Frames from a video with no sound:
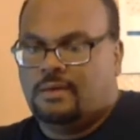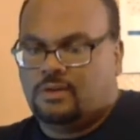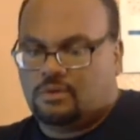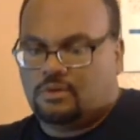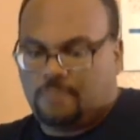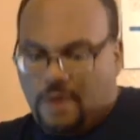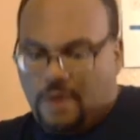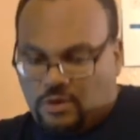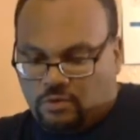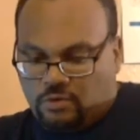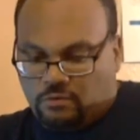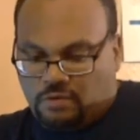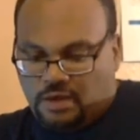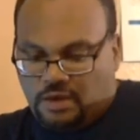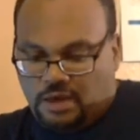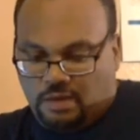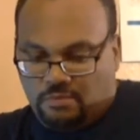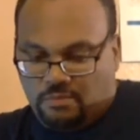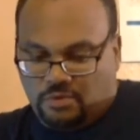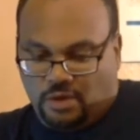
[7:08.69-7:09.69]
Special
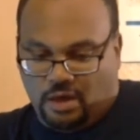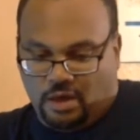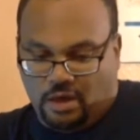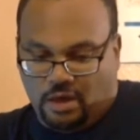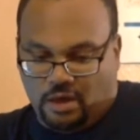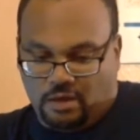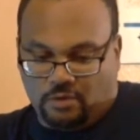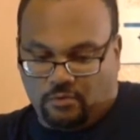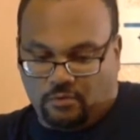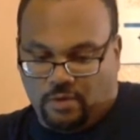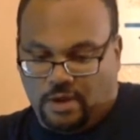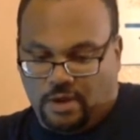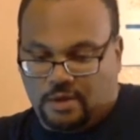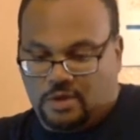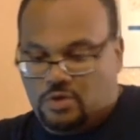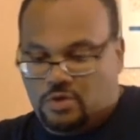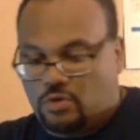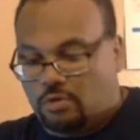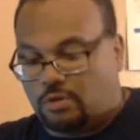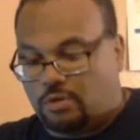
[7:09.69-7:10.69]
teams, Greg
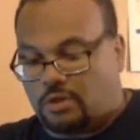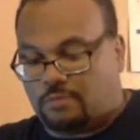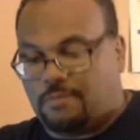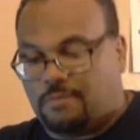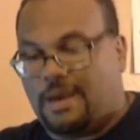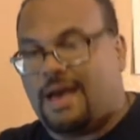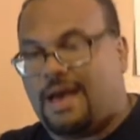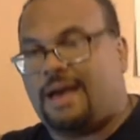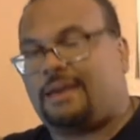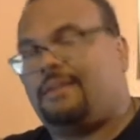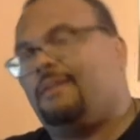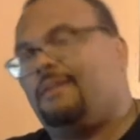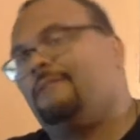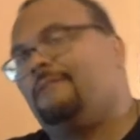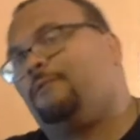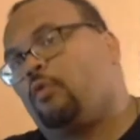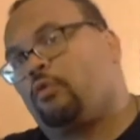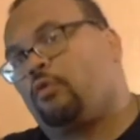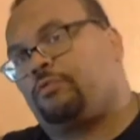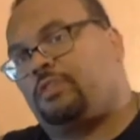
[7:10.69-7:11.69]
Hugel is back,
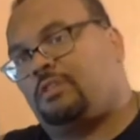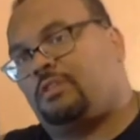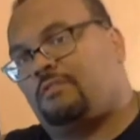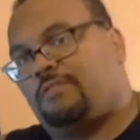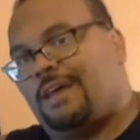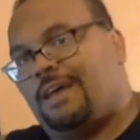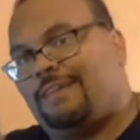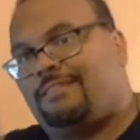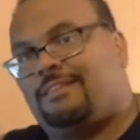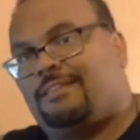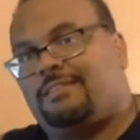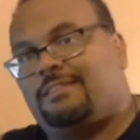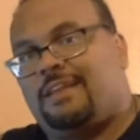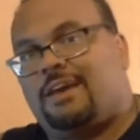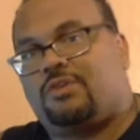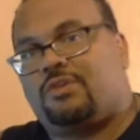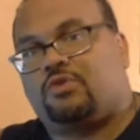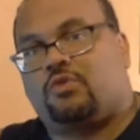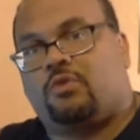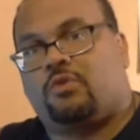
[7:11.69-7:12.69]
14 of 19
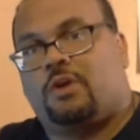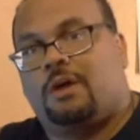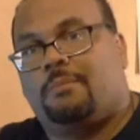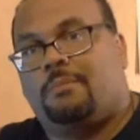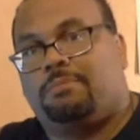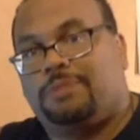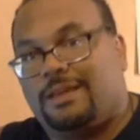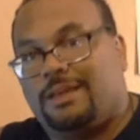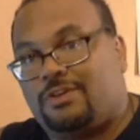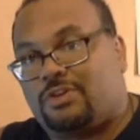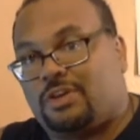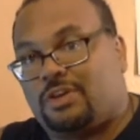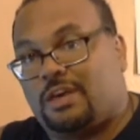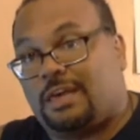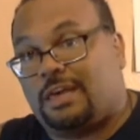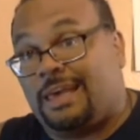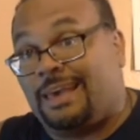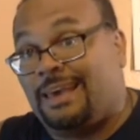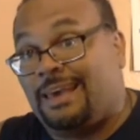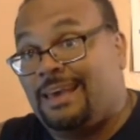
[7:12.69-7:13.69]
last year on place
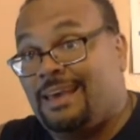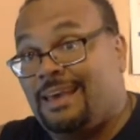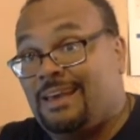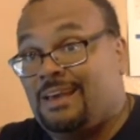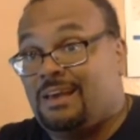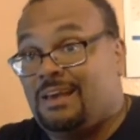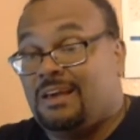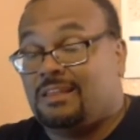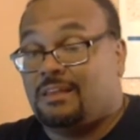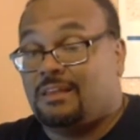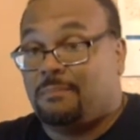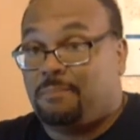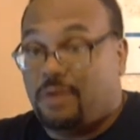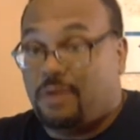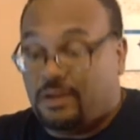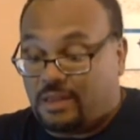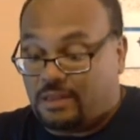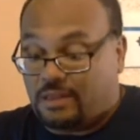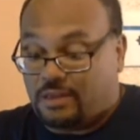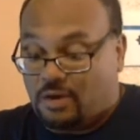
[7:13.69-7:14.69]
kicking. The
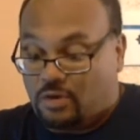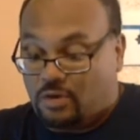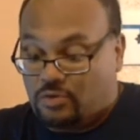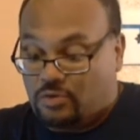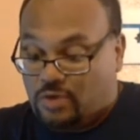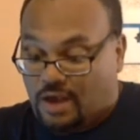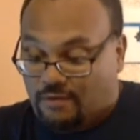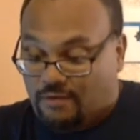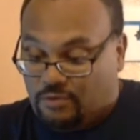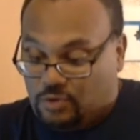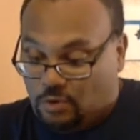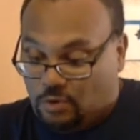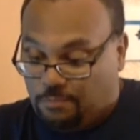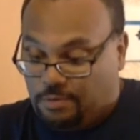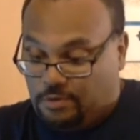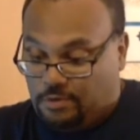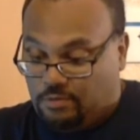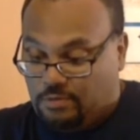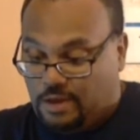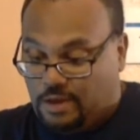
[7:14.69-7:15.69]
punting, though, you have a new
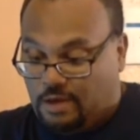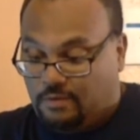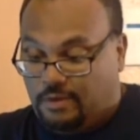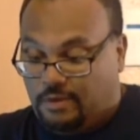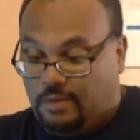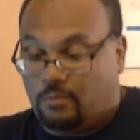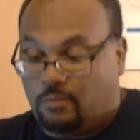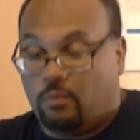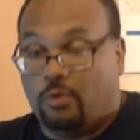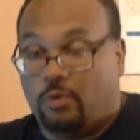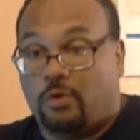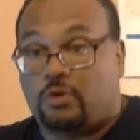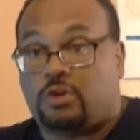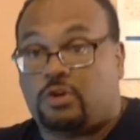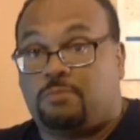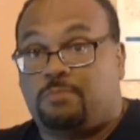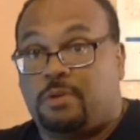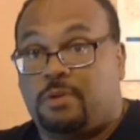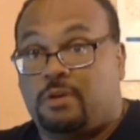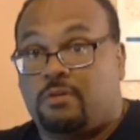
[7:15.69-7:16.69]
punter now in Will
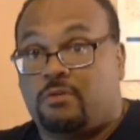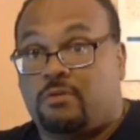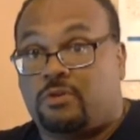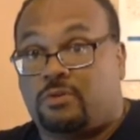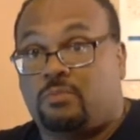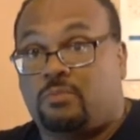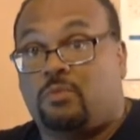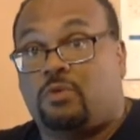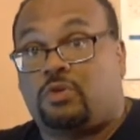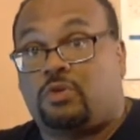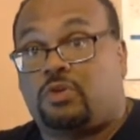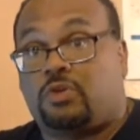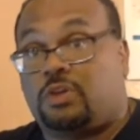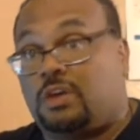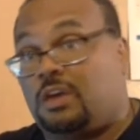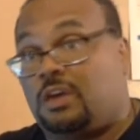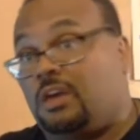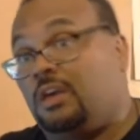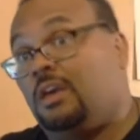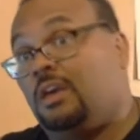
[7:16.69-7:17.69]
Spears, and we'll
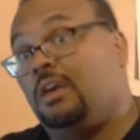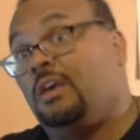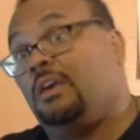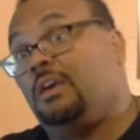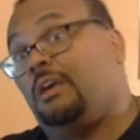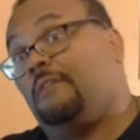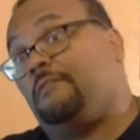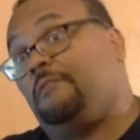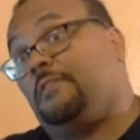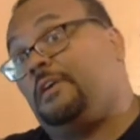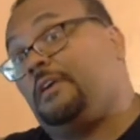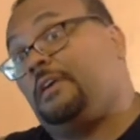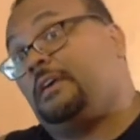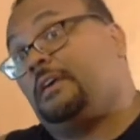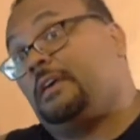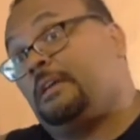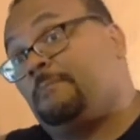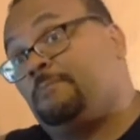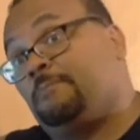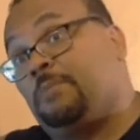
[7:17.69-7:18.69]
see if he
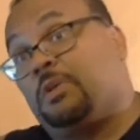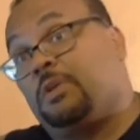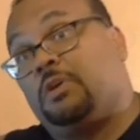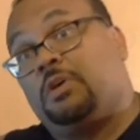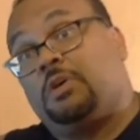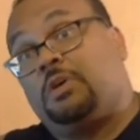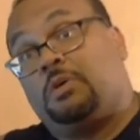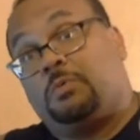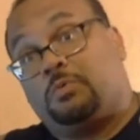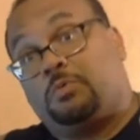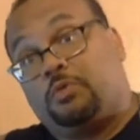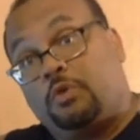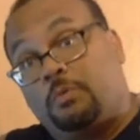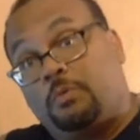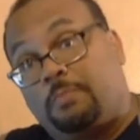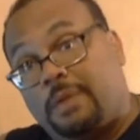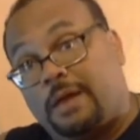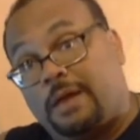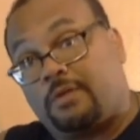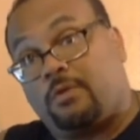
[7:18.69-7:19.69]
can
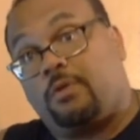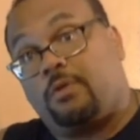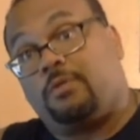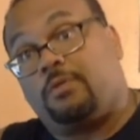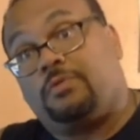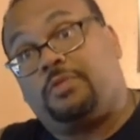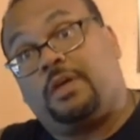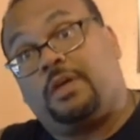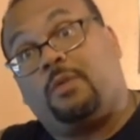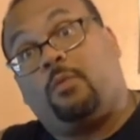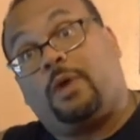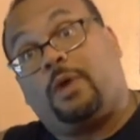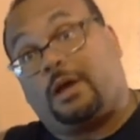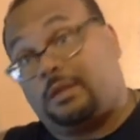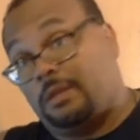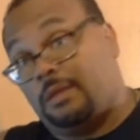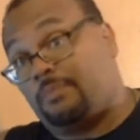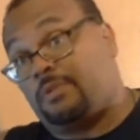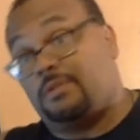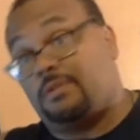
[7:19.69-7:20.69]
do better than what
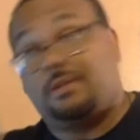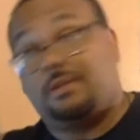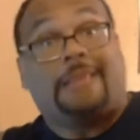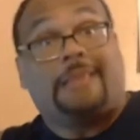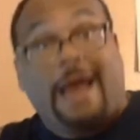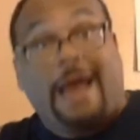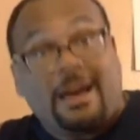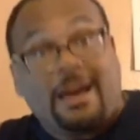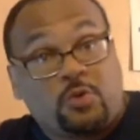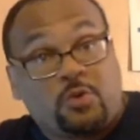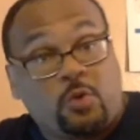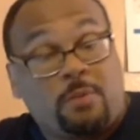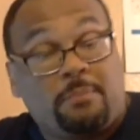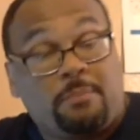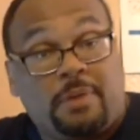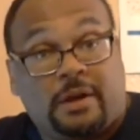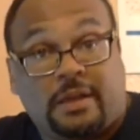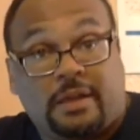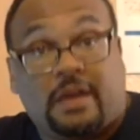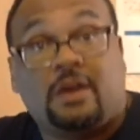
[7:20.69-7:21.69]
Clemson did last year in
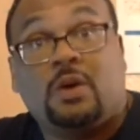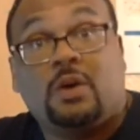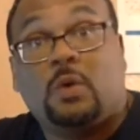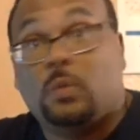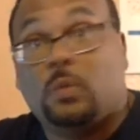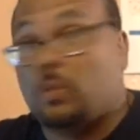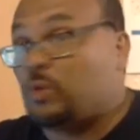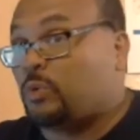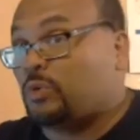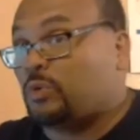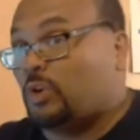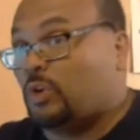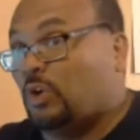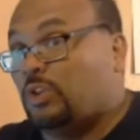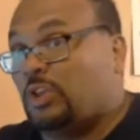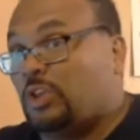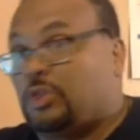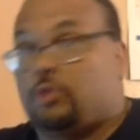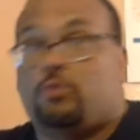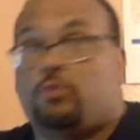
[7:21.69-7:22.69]
punting, which was
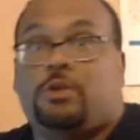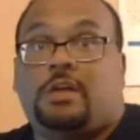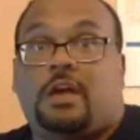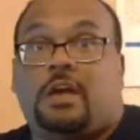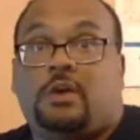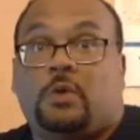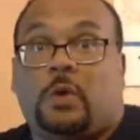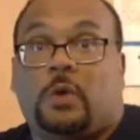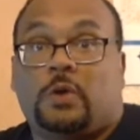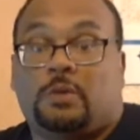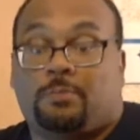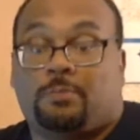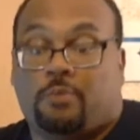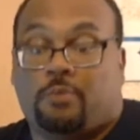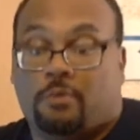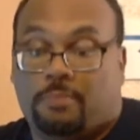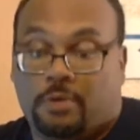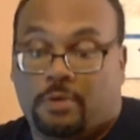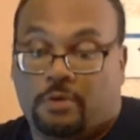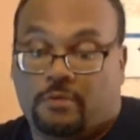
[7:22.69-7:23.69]
only 38 yards
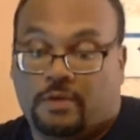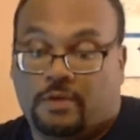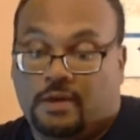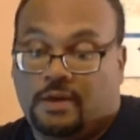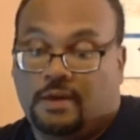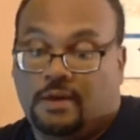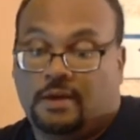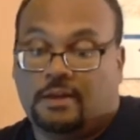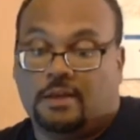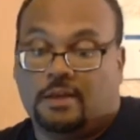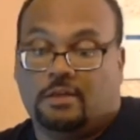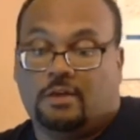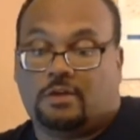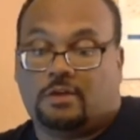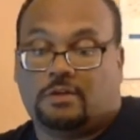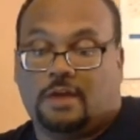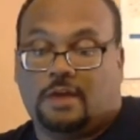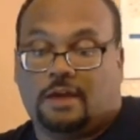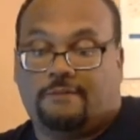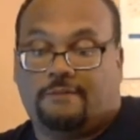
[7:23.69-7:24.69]
per boot, and it
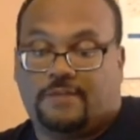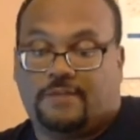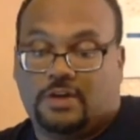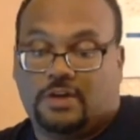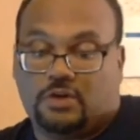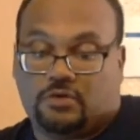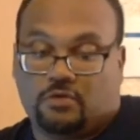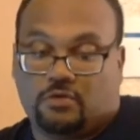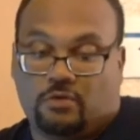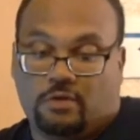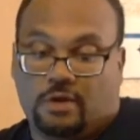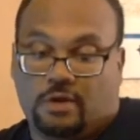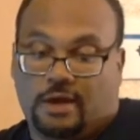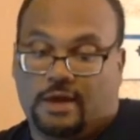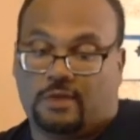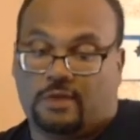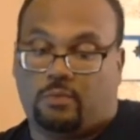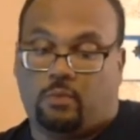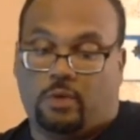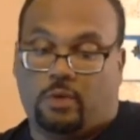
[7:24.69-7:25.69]
looks like Feaster
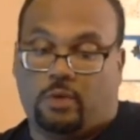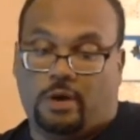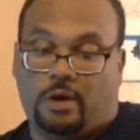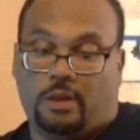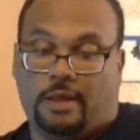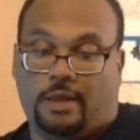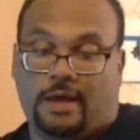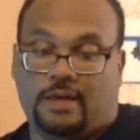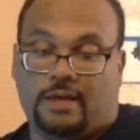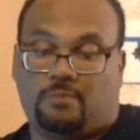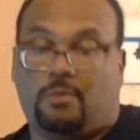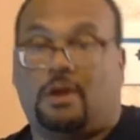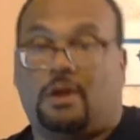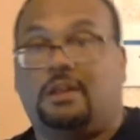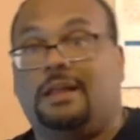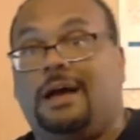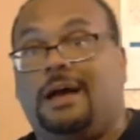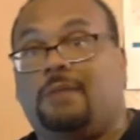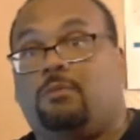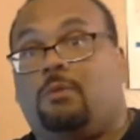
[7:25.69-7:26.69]
as well as
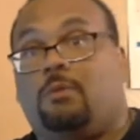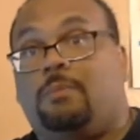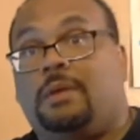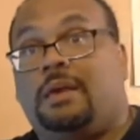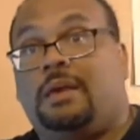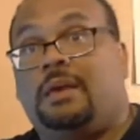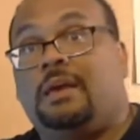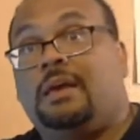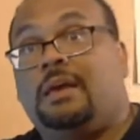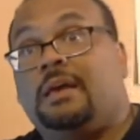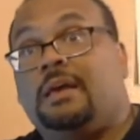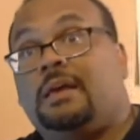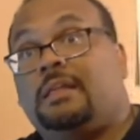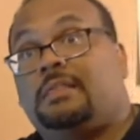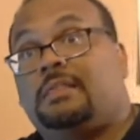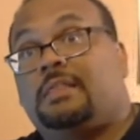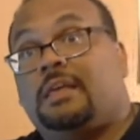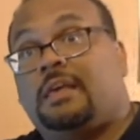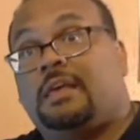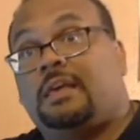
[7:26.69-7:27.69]
McLeod will be
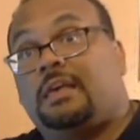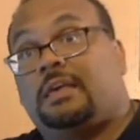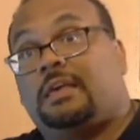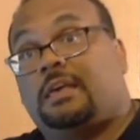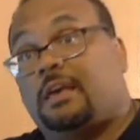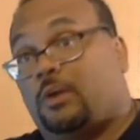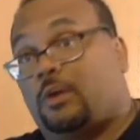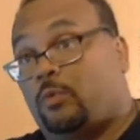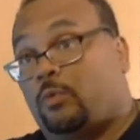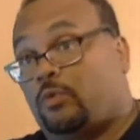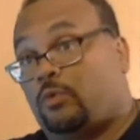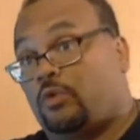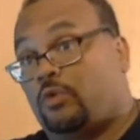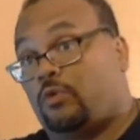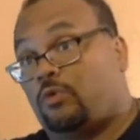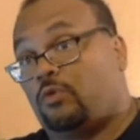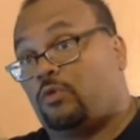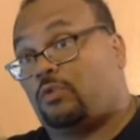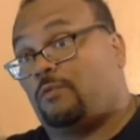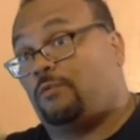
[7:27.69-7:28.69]
the kick
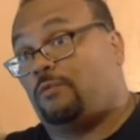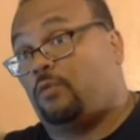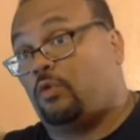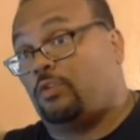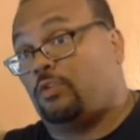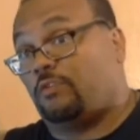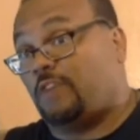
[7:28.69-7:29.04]
returners for the